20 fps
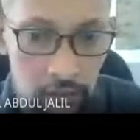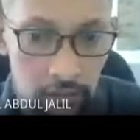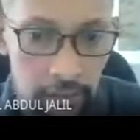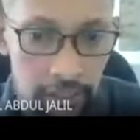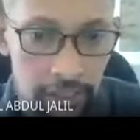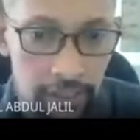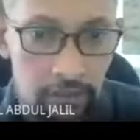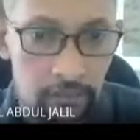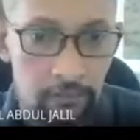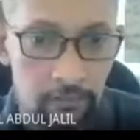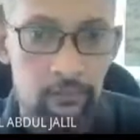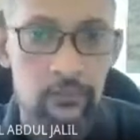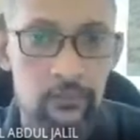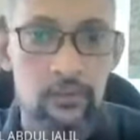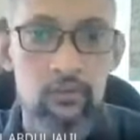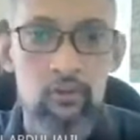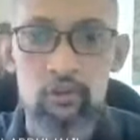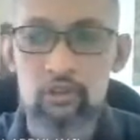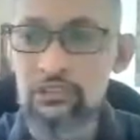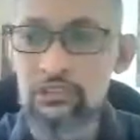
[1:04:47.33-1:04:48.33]
right?
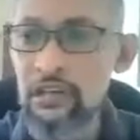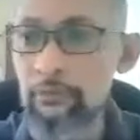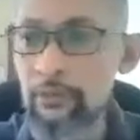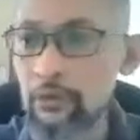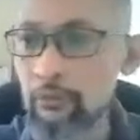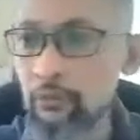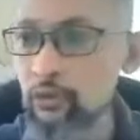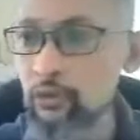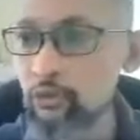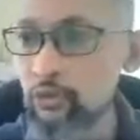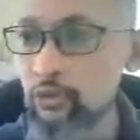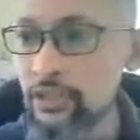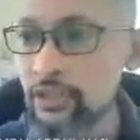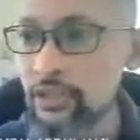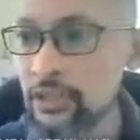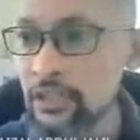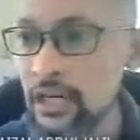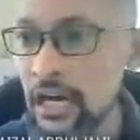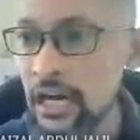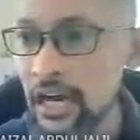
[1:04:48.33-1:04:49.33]
To separate between
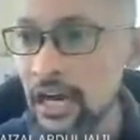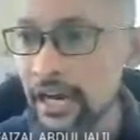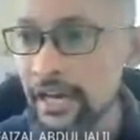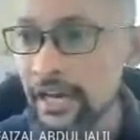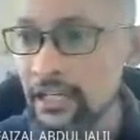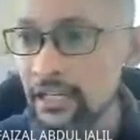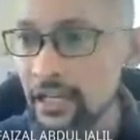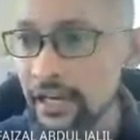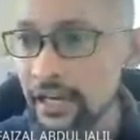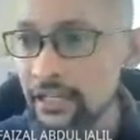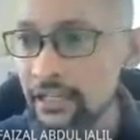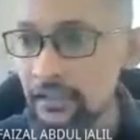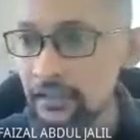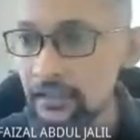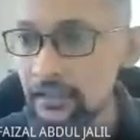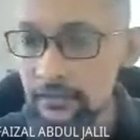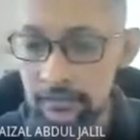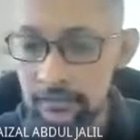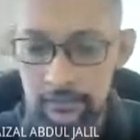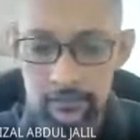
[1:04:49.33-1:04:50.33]
the highlight
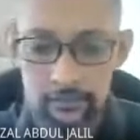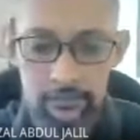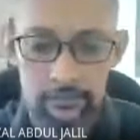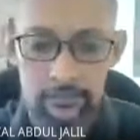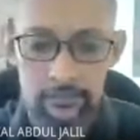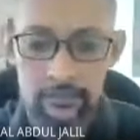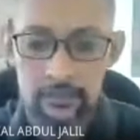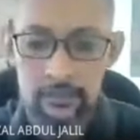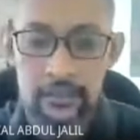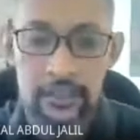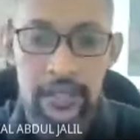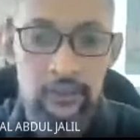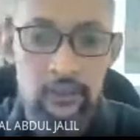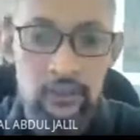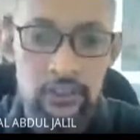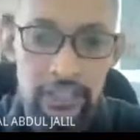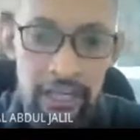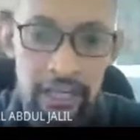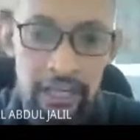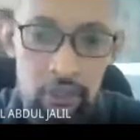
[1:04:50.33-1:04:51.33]
and
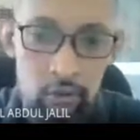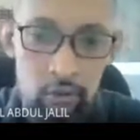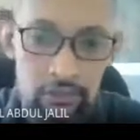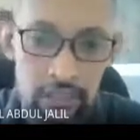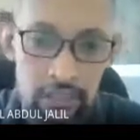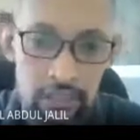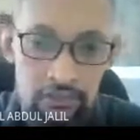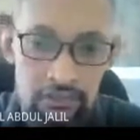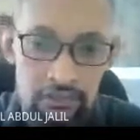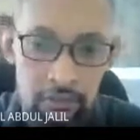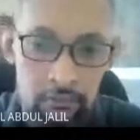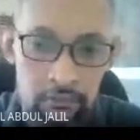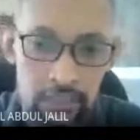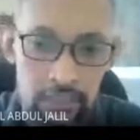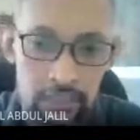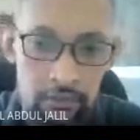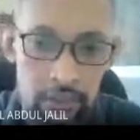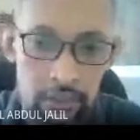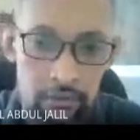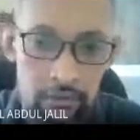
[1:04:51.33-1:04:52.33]
shadows at the same
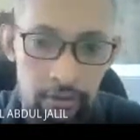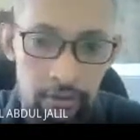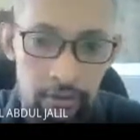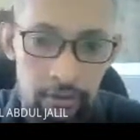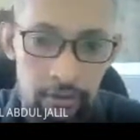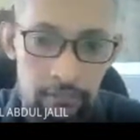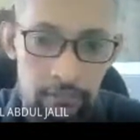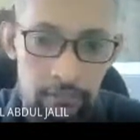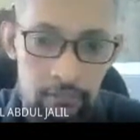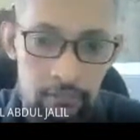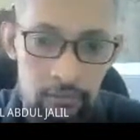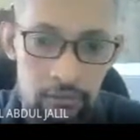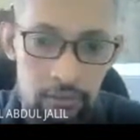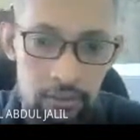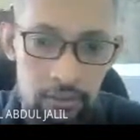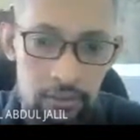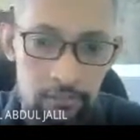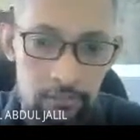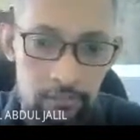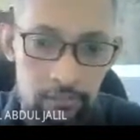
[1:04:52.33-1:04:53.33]
time there, right?
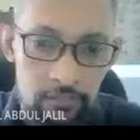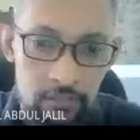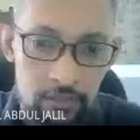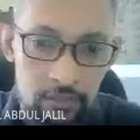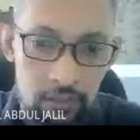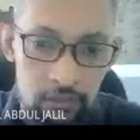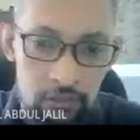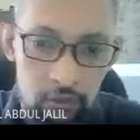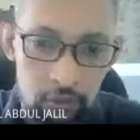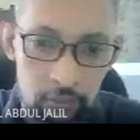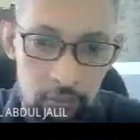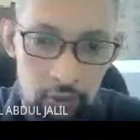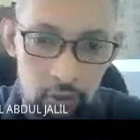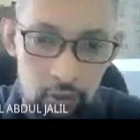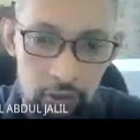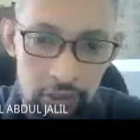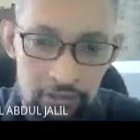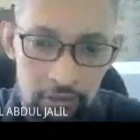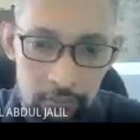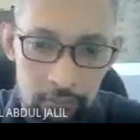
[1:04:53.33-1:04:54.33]
Okay. So I'm going
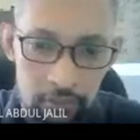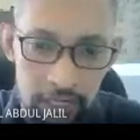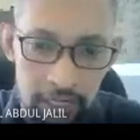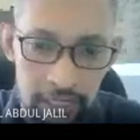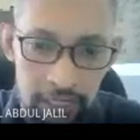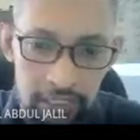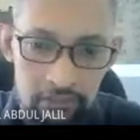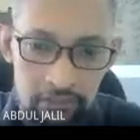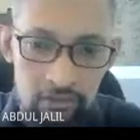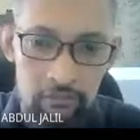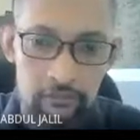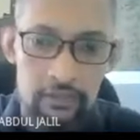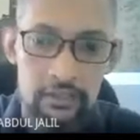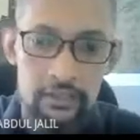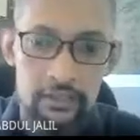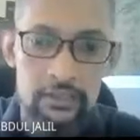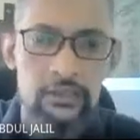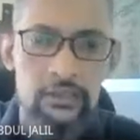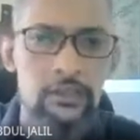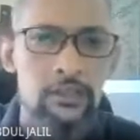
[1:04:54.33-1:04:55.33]
to add some highlights over
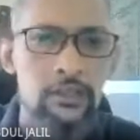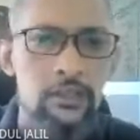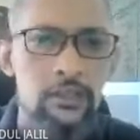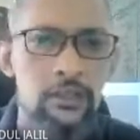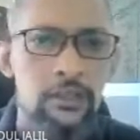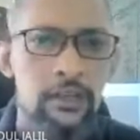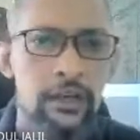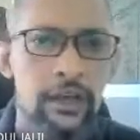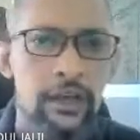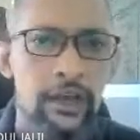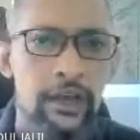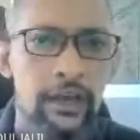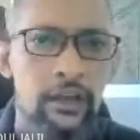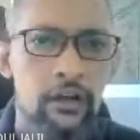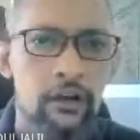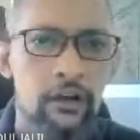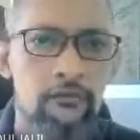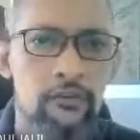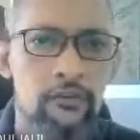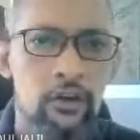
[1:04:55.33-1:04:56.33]
here. And
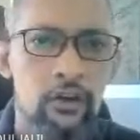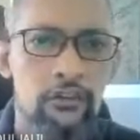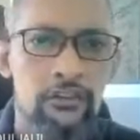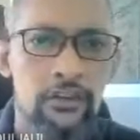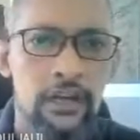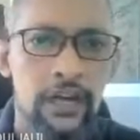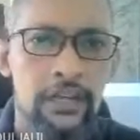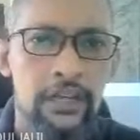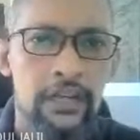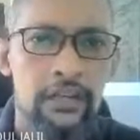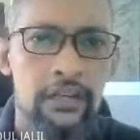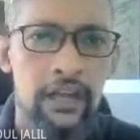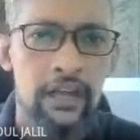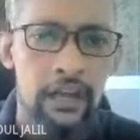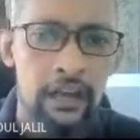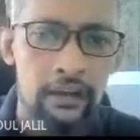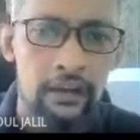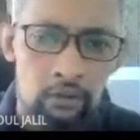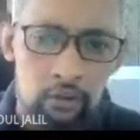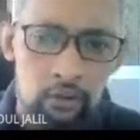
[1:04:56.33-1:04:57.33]
of course, highlight, I
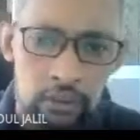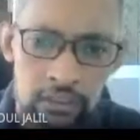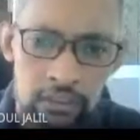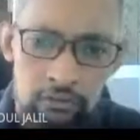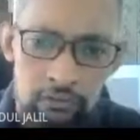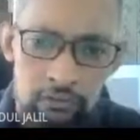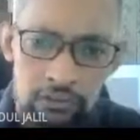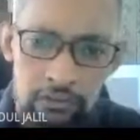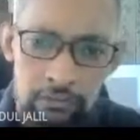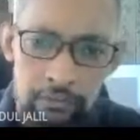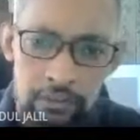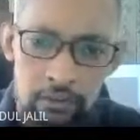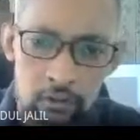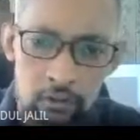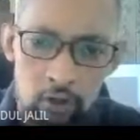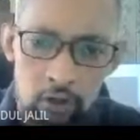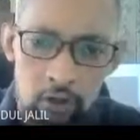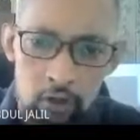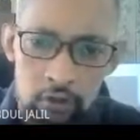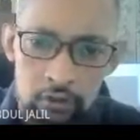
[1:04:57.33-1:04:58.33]
have to increase a bit
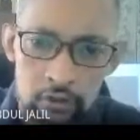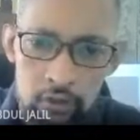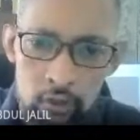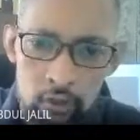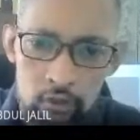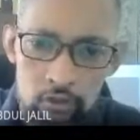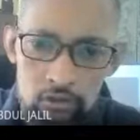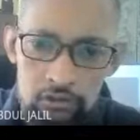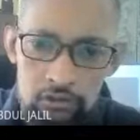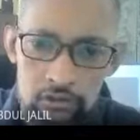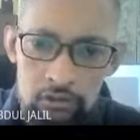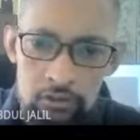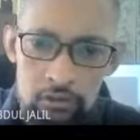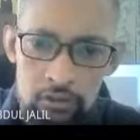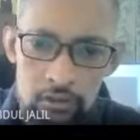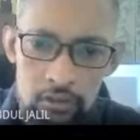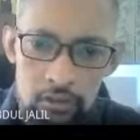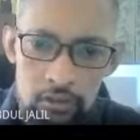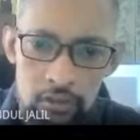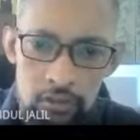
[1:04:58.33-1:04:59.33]
on those,
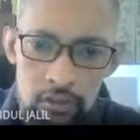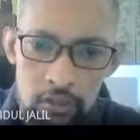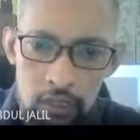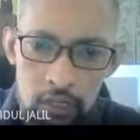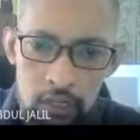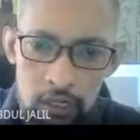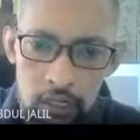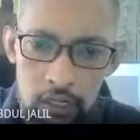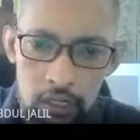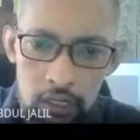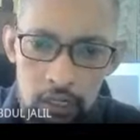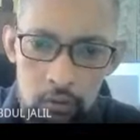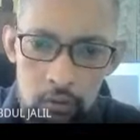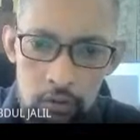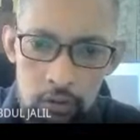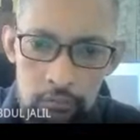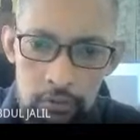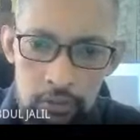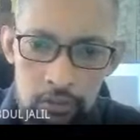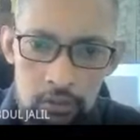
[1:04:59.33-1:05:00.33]

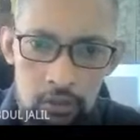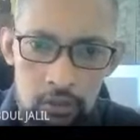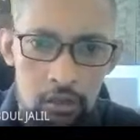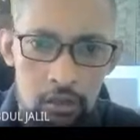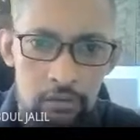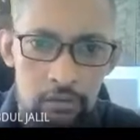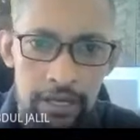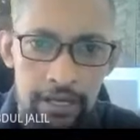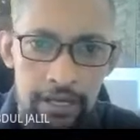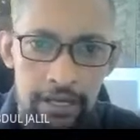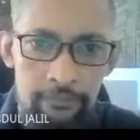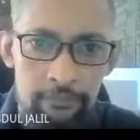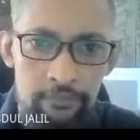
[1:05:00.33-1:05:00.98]
what we call that,